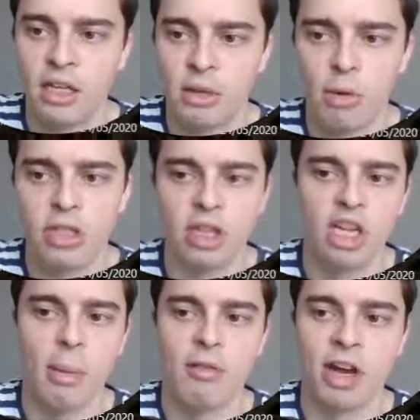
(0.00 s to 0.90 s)
So most of the
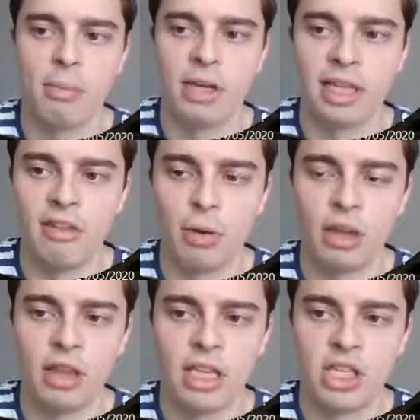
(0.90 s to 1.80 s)
time I recommend you leave
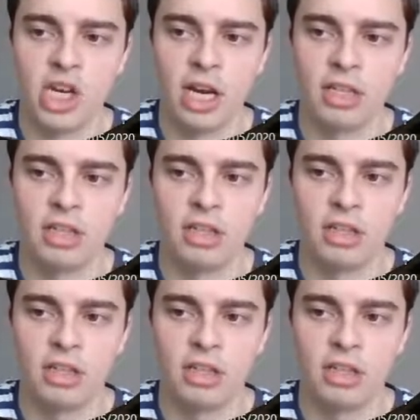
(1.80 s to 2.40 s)
both of these checked to